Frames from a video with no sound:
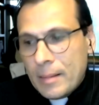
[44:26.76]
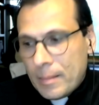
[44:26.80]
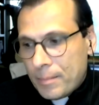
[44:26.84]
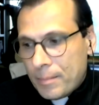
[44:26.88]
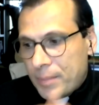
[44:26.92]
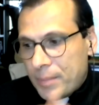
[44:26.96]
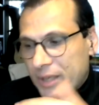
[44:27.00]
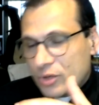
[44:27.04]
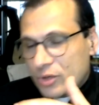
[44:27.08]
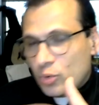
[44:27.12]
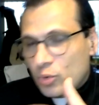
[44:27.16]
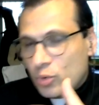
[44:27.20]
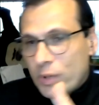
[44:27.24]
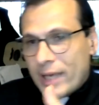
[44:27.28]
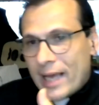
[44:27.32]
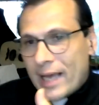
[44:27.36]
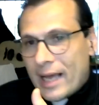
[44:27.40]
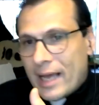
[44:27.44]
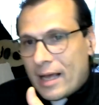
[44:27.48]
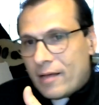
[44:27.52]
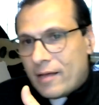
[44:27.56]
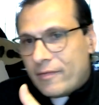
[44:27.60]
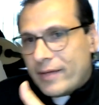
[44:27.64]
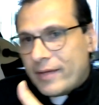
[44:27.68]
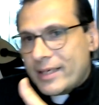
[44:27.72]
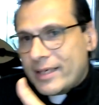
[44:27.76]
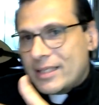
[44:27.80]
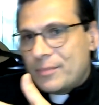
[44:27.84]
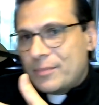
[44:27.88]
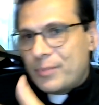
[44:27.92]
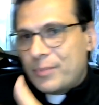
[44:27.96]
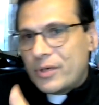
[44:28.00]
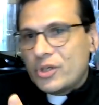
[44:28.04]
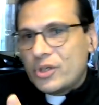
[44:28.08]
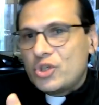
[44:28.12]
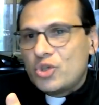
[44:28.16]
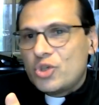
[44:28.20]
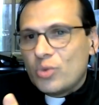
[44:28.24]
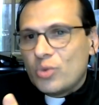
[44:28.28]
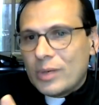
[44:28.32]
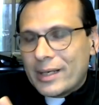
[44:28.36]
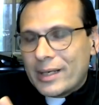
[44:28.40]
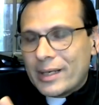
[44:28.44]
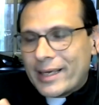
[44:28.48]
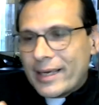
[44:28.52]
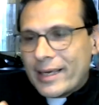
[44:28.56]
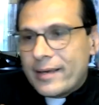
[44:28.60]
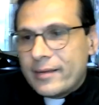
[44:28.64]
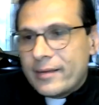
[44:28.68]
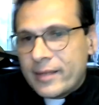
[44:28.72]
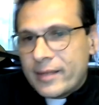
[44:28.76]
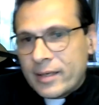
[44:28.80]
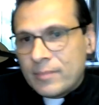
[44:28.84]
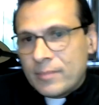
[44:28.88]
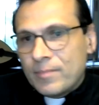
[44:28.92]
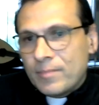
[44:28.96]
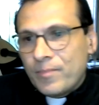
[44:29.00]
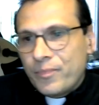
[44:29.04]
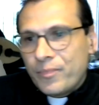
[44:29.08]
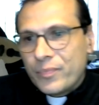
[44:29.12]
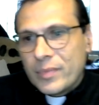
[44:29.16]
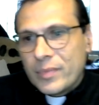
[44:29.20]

But we have a spiritual kingdom